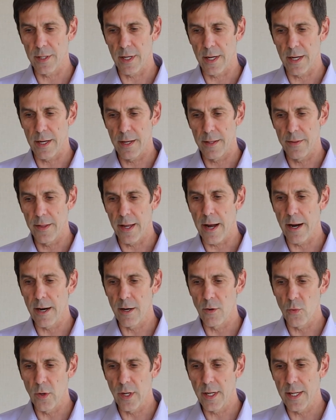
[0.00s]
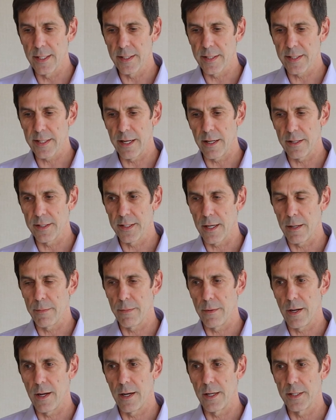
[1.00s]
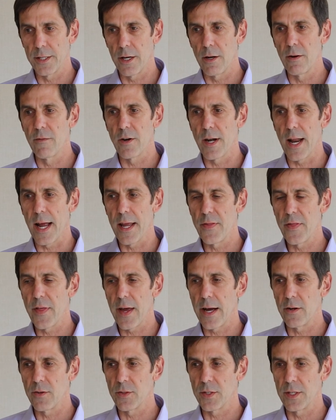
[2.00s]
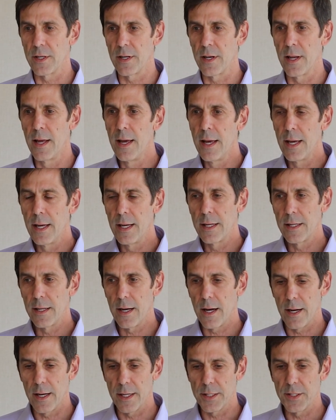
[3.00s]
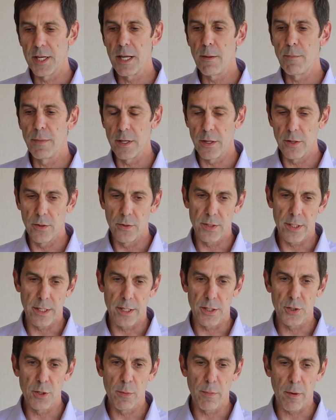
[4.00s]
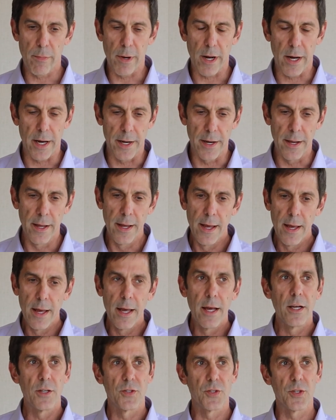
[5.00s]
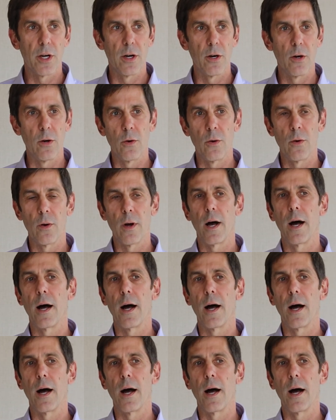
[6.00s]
The Ironwood can scale to up to over 9,000 TPUs in a super pod. So